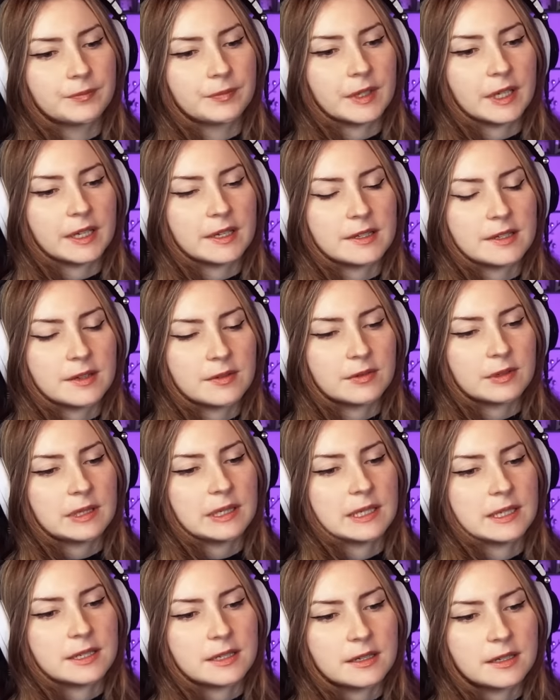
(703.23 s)
I guess he
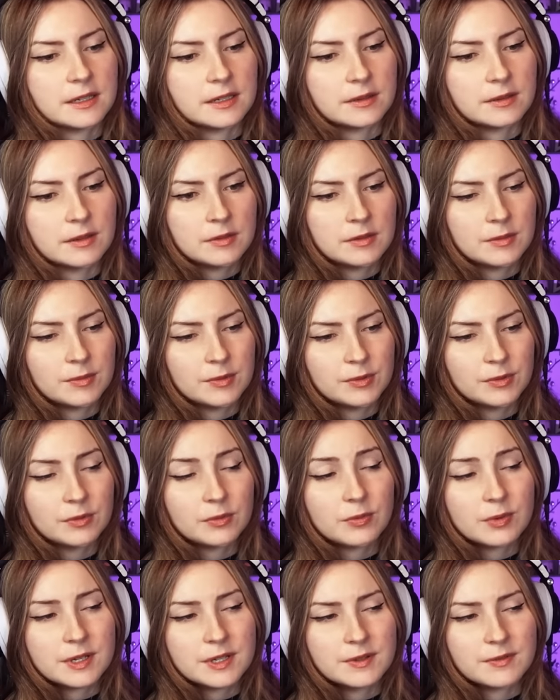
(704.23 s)
really didn't. Dumbledore
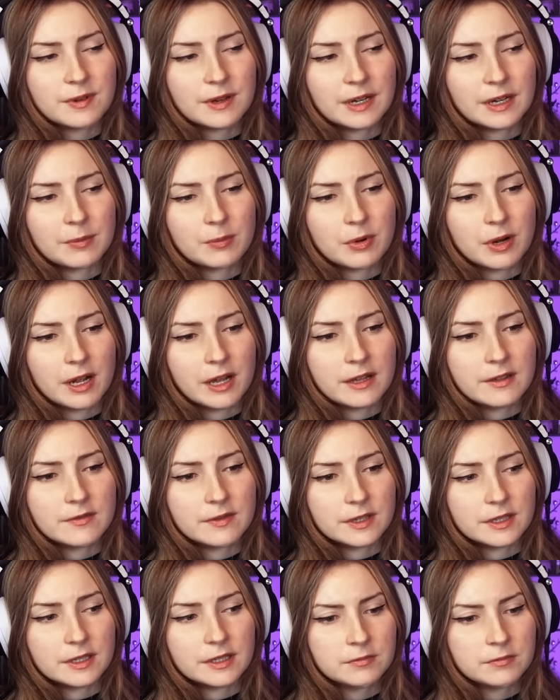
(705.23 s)
was very
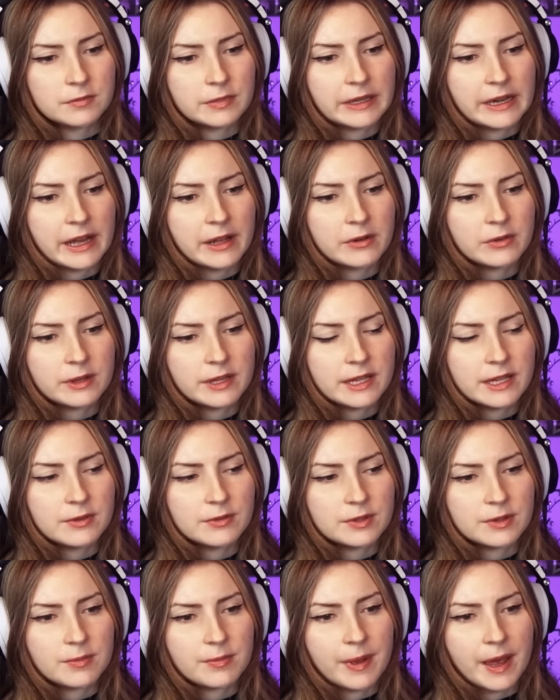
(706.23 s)
private, but I don't think he
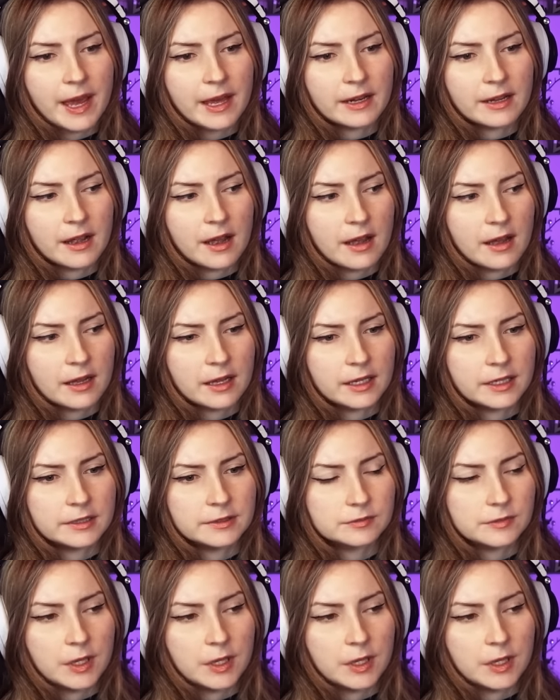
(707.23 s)
was a bad guy.